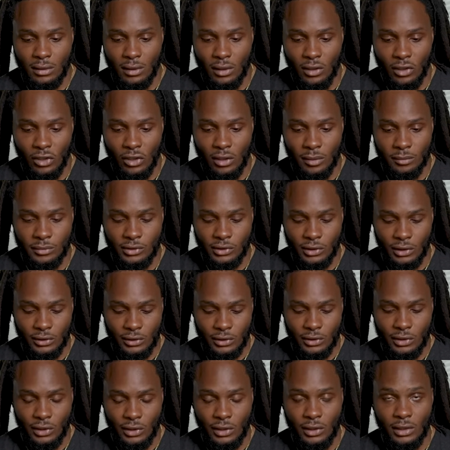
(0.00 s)
arms start to
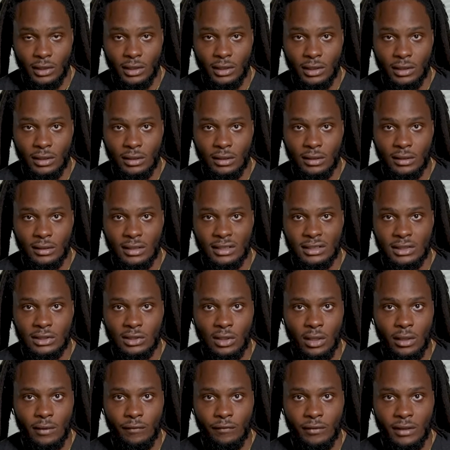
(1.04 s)
turn in. This is
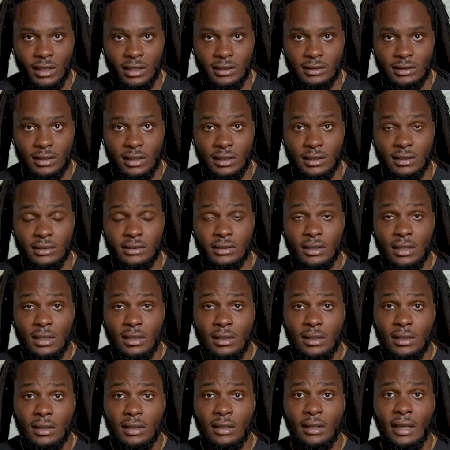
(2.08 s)
all flexed because
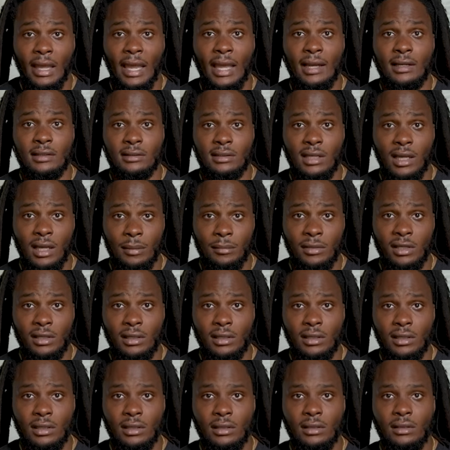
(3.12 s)

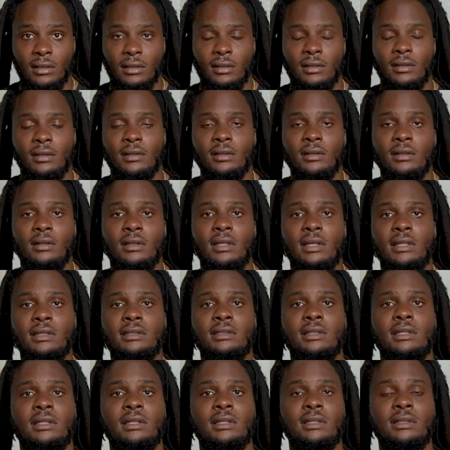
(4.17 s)
anatomically, this
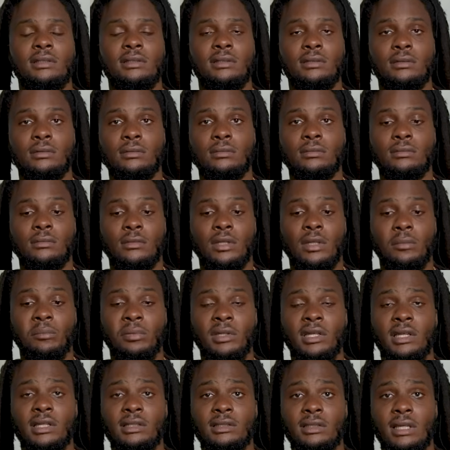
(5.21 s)
is
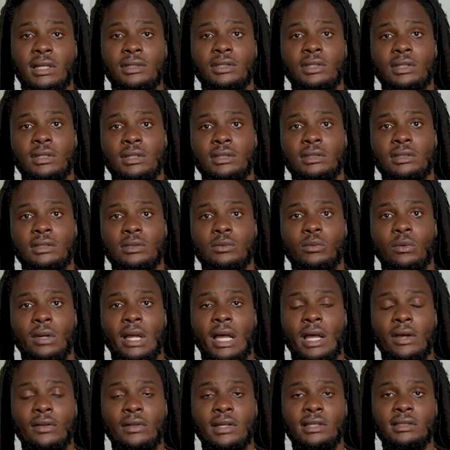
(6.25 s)
complete extension. This is
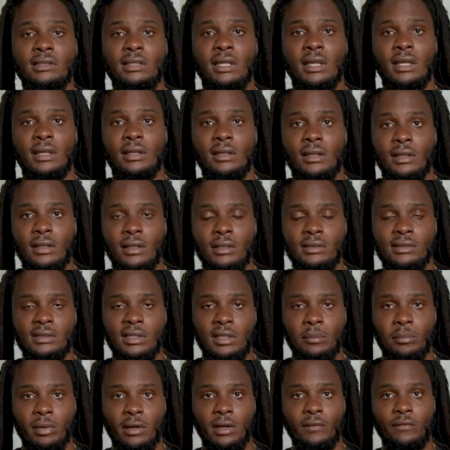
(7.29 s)
how they say is the
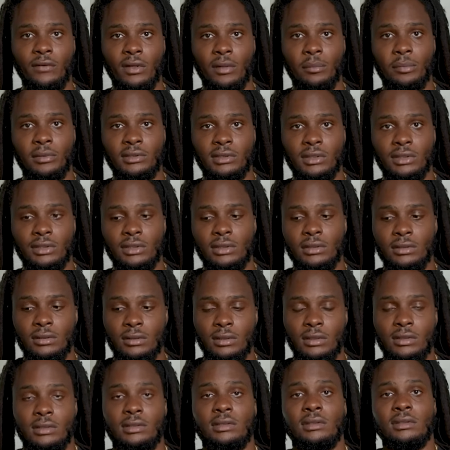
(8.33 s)
perfect position,
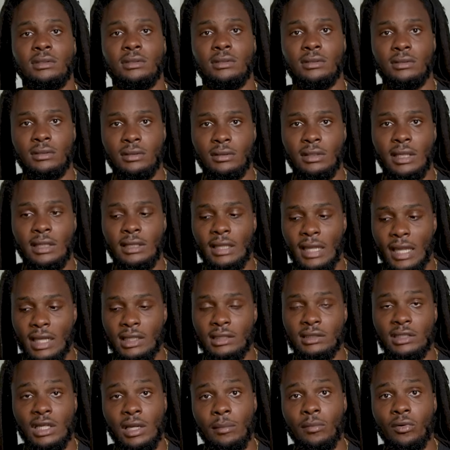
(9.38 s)
is the
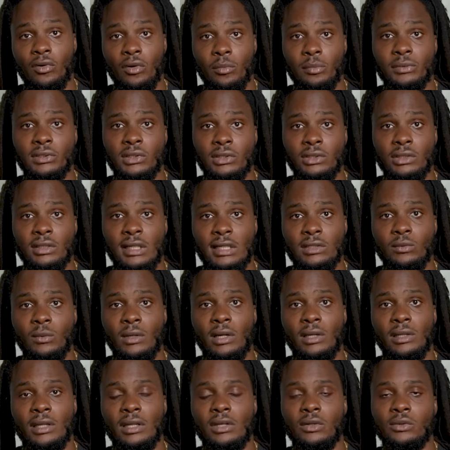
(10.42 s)
anatomical position. That's why
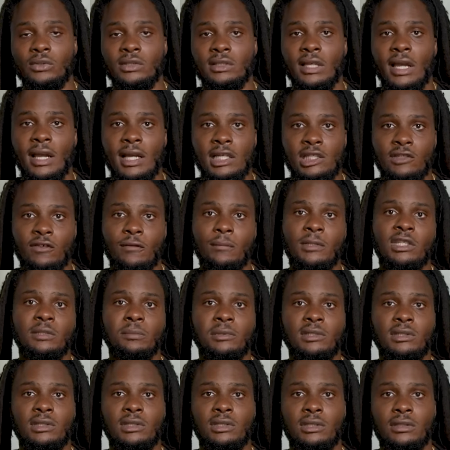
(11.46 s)
they do science from this
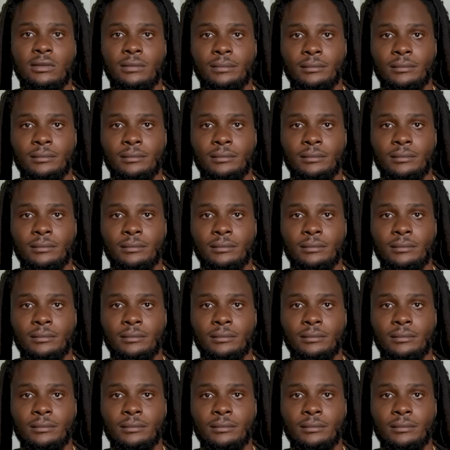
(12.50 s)
position.